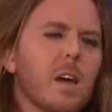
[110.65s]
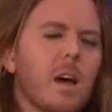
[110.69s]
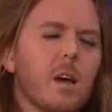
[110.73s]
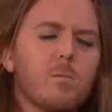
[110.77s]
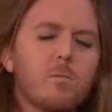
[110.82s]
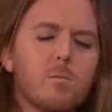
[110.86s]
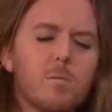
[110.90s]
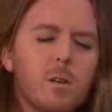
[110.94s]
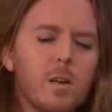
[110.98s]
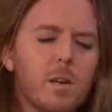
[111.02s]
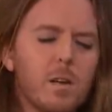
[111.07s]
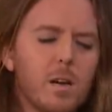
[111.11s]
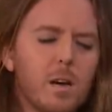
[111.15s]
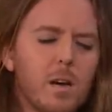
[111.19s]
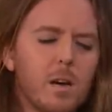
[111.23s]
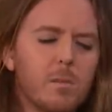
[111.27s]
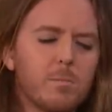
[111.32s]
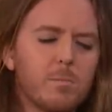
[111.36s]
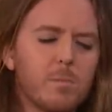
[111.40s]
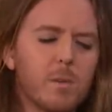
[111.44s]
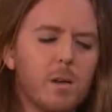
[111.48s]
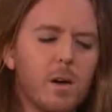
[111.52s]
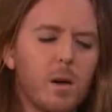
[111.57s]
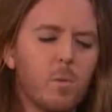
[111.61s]
I really,
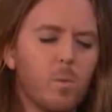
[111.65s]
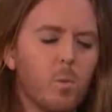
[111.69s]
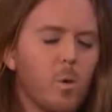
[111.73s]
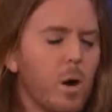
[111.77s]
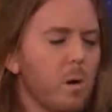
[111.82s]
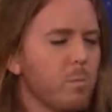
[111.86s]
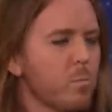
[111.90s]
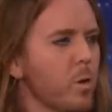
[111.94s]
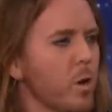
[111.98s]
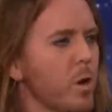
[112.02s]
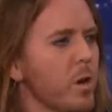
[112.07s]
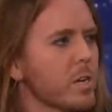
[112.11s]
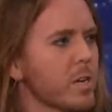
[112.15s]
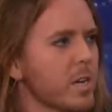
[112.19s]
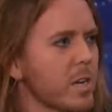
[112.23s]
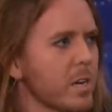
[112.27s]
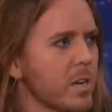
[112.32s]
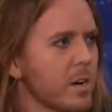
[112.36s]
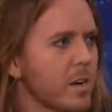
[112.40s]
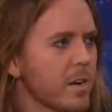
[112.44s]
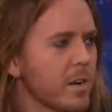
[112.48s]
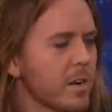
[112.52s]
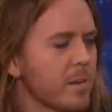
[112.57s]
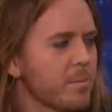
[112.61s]
I'm, I, am i am
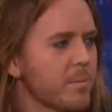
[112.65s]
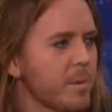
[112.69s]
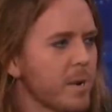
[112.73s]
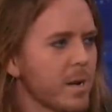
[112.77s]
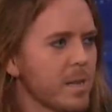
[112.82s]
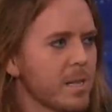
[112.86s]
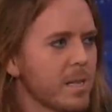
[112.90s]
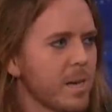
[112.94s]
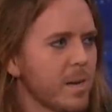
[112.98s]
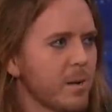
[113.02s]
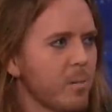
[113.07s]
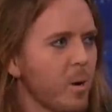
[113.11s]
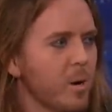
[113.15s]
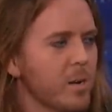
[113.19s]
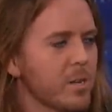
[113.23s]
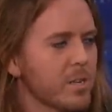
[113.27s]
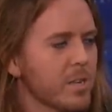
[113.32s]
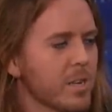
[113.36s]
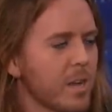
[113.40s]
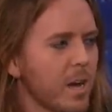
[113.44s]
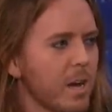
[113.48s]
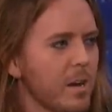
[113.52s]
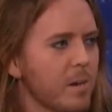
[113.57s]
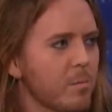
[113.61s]
working on it, but I, they
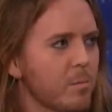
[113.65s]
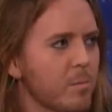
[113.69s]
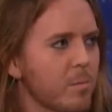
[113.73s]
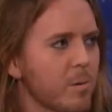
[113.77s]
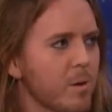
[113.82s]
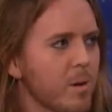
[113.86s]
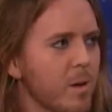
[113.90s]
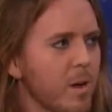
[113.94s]
won't come.